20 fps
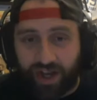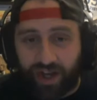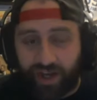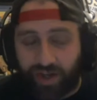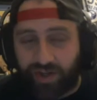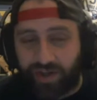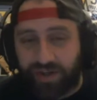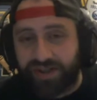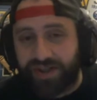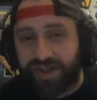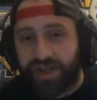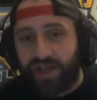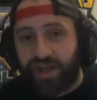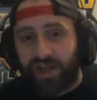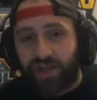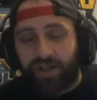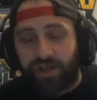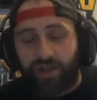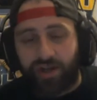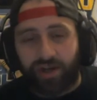Eichels,
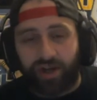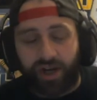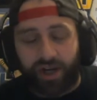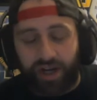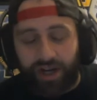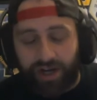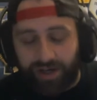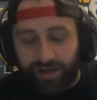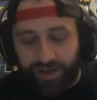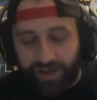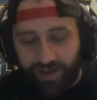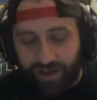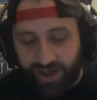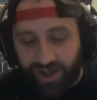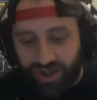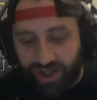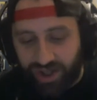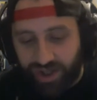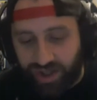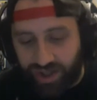your
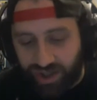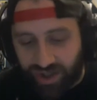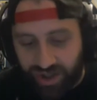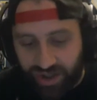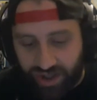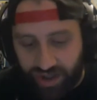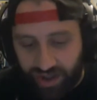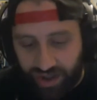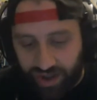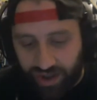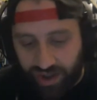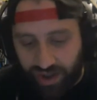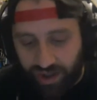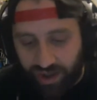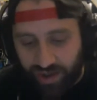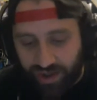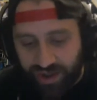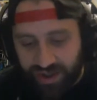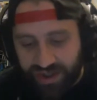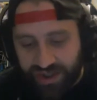
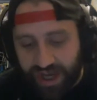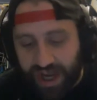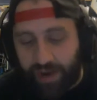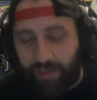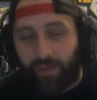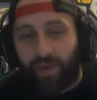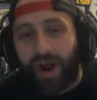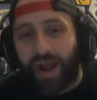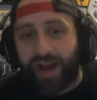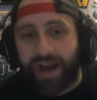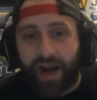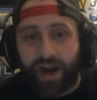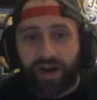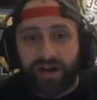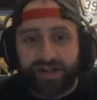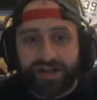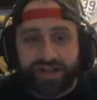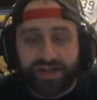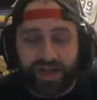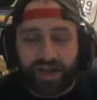Sam
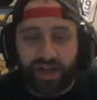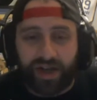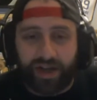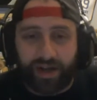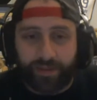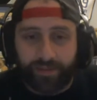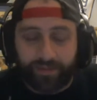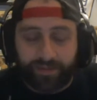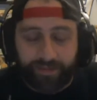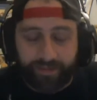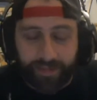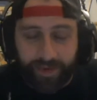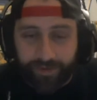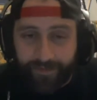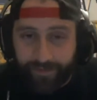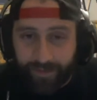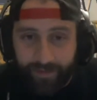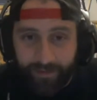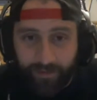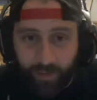Reinhardts
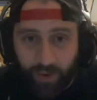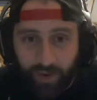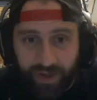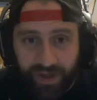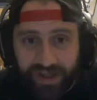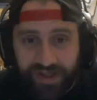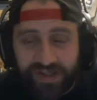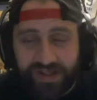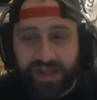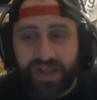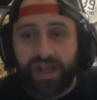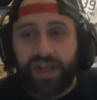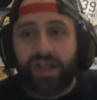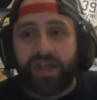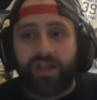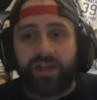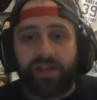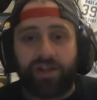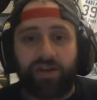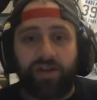before this.
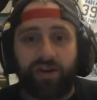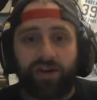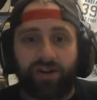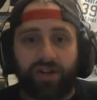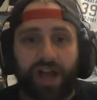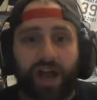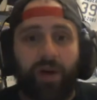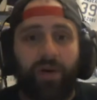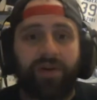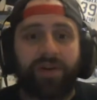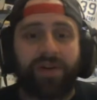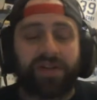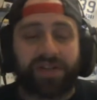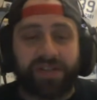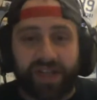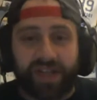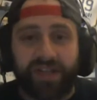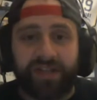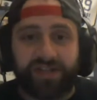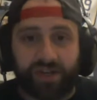You're allowing these
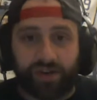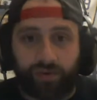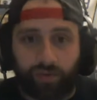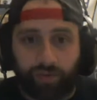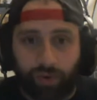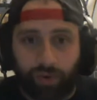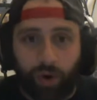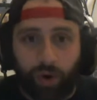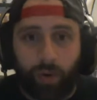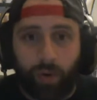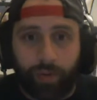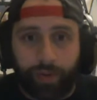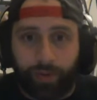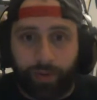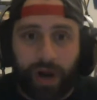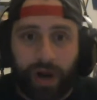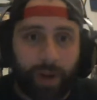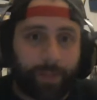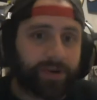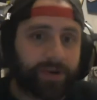kids to grow
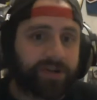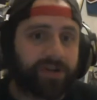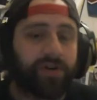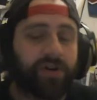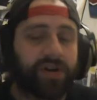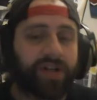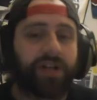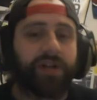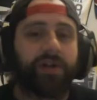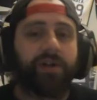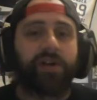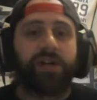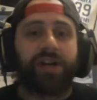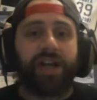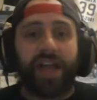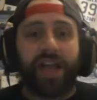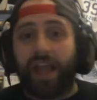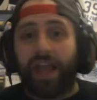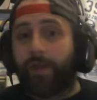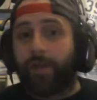through opportunity
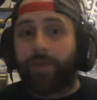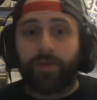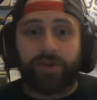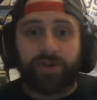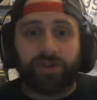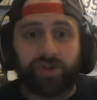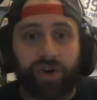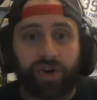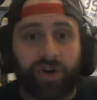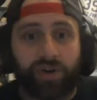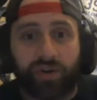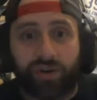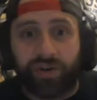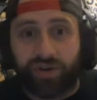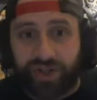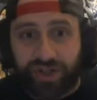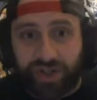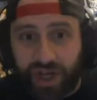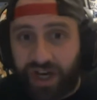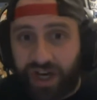and through struggle.
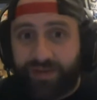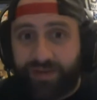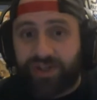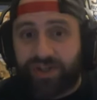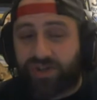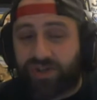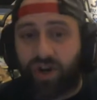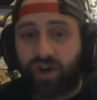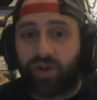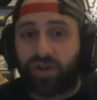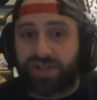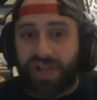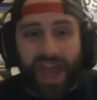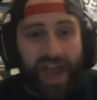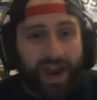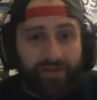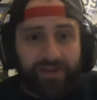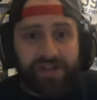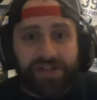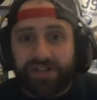There's going to be struggles.
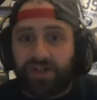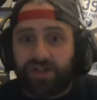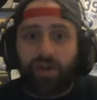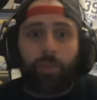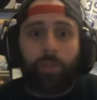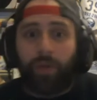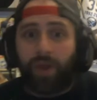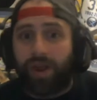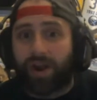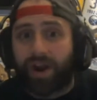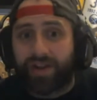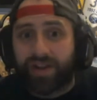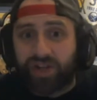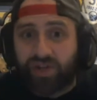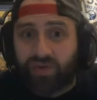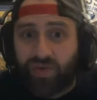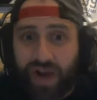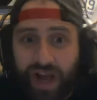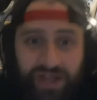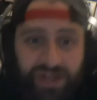Every single player on
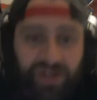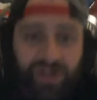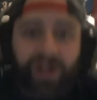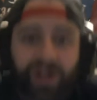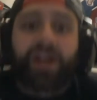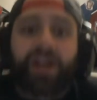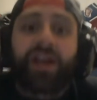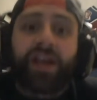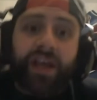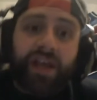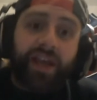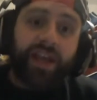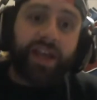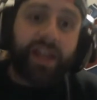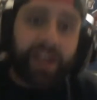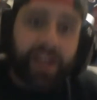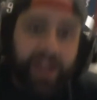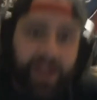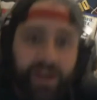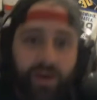this roster
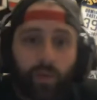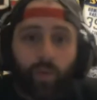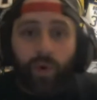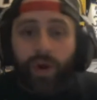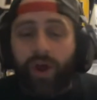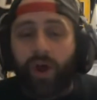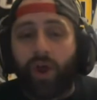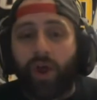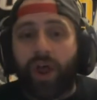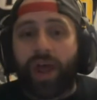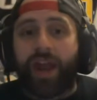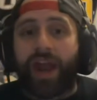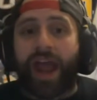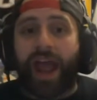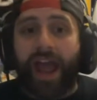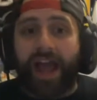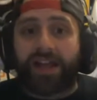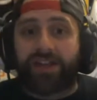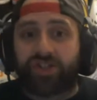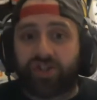will and
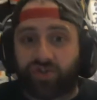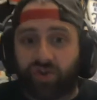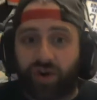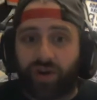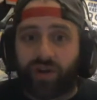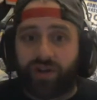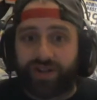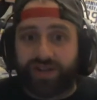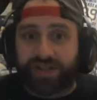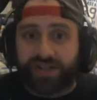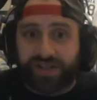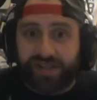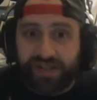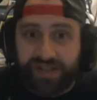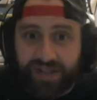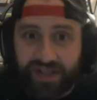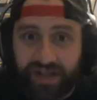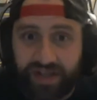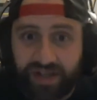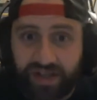has struggled this
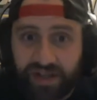season.